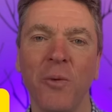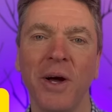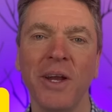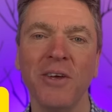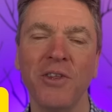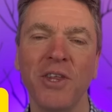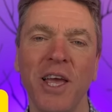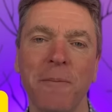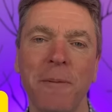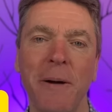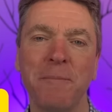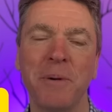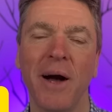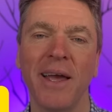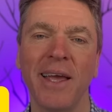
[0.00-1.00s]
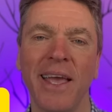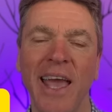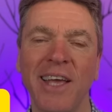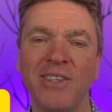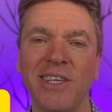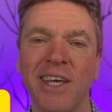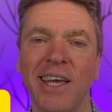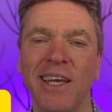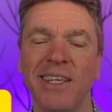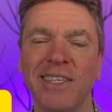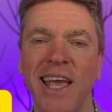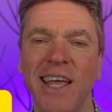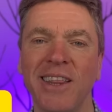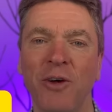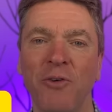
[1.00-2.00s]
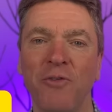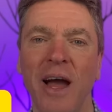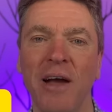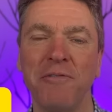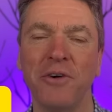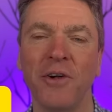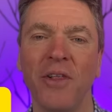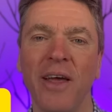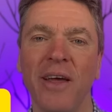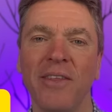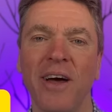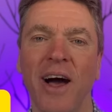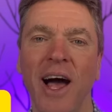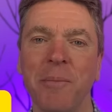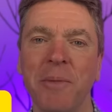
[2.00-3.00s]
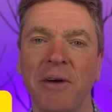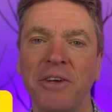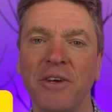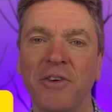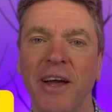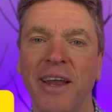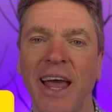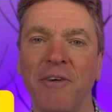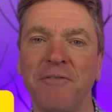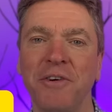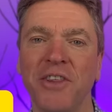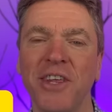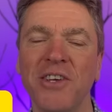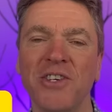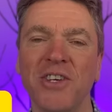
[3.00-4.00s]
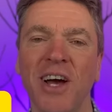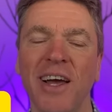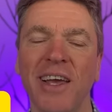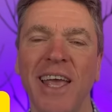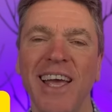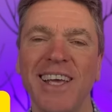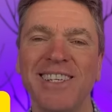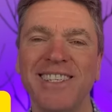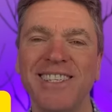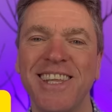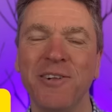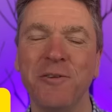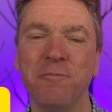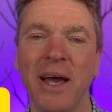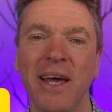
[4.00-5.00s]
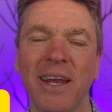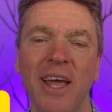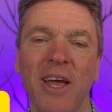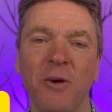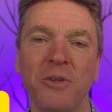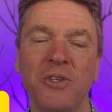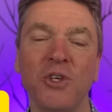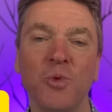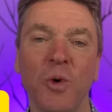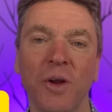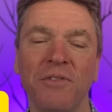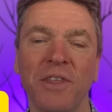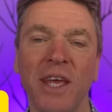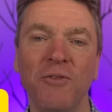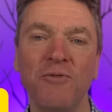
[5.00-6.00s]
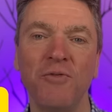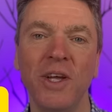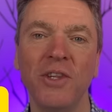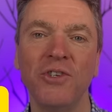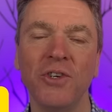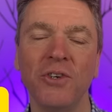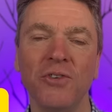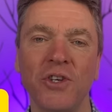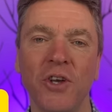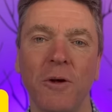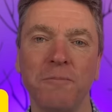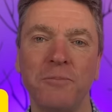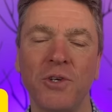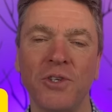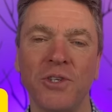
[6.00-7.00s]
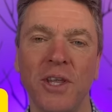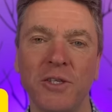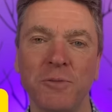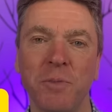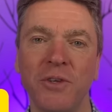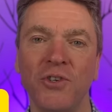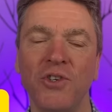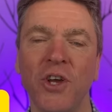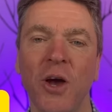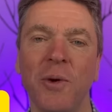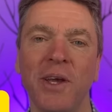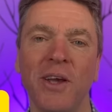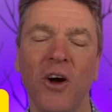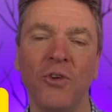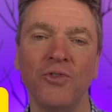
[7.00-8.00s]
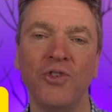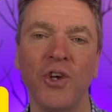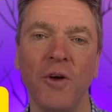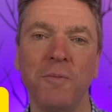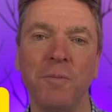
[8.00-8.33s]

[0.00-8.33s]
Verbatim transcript: why don't you think about buying a ticket in the raffle that I'm having right now for this guy, Stiltman, which is one of the original sculptures that's been showing on Joe